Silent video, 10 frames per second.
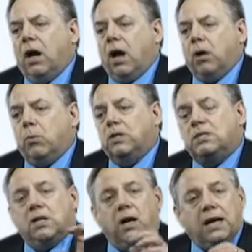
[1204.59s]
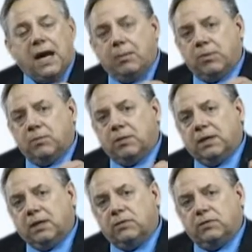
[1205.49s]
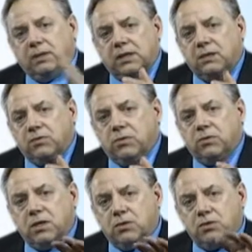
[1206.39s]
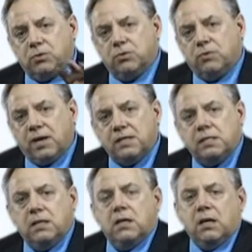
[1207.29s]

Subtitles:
what's in our capital plan over the next few years to address